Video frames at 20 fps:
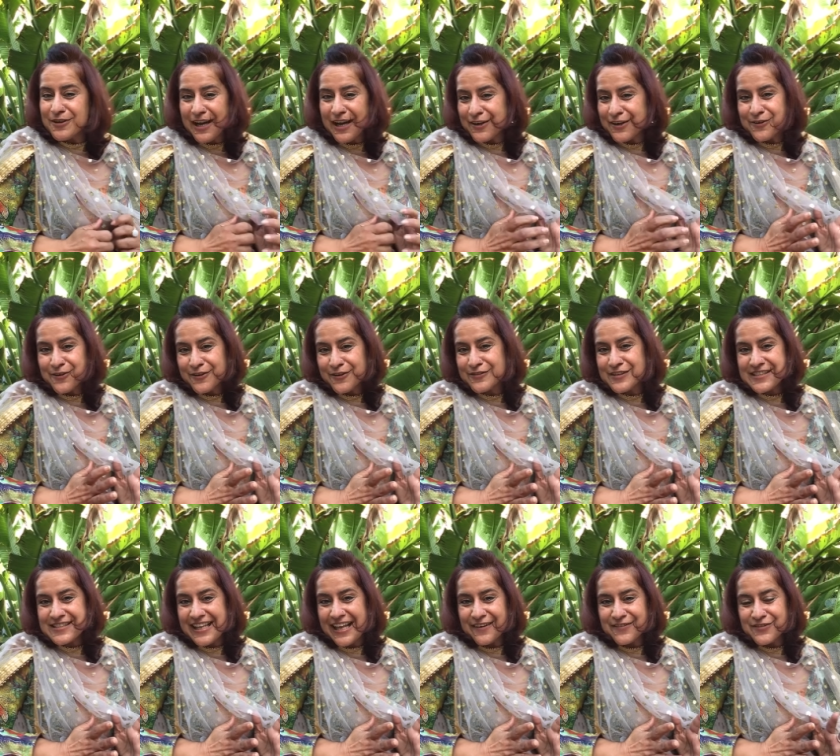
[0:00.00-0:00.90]
I don't know if
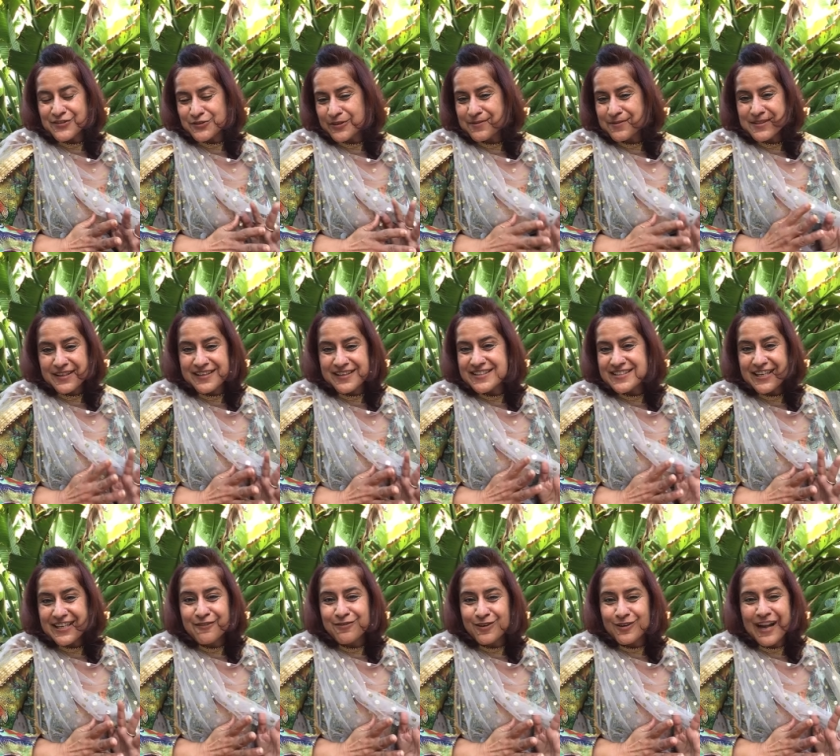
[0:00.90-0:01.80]
this live stream's gonna
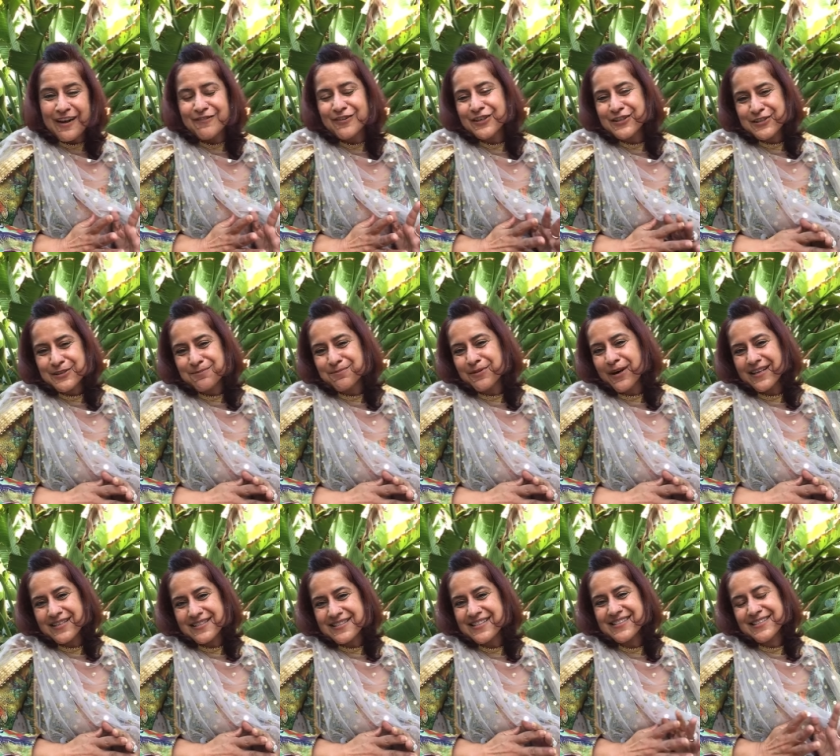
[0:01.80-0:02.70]
take forever to
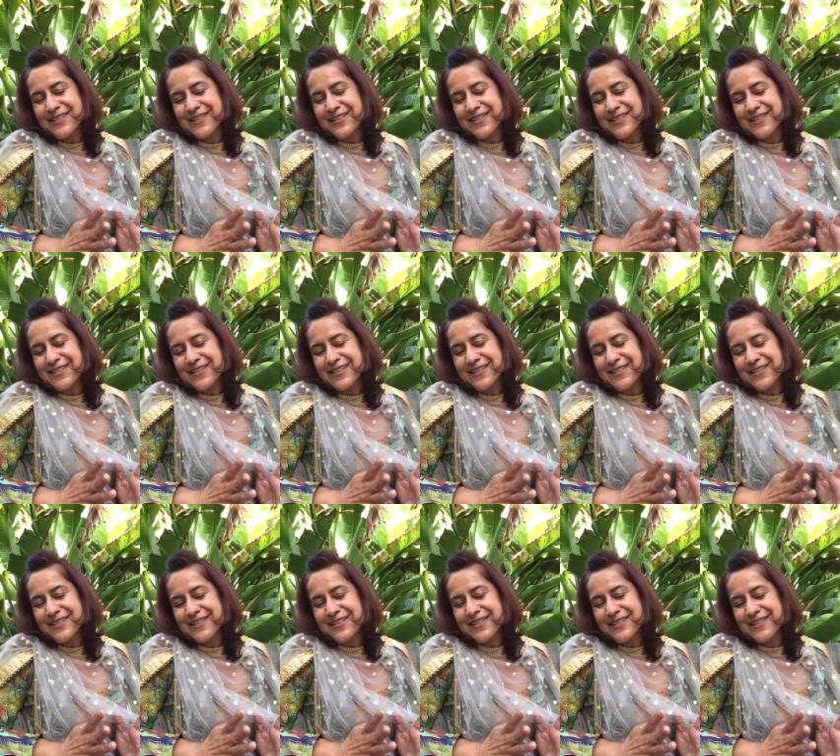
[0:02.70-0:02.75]
process,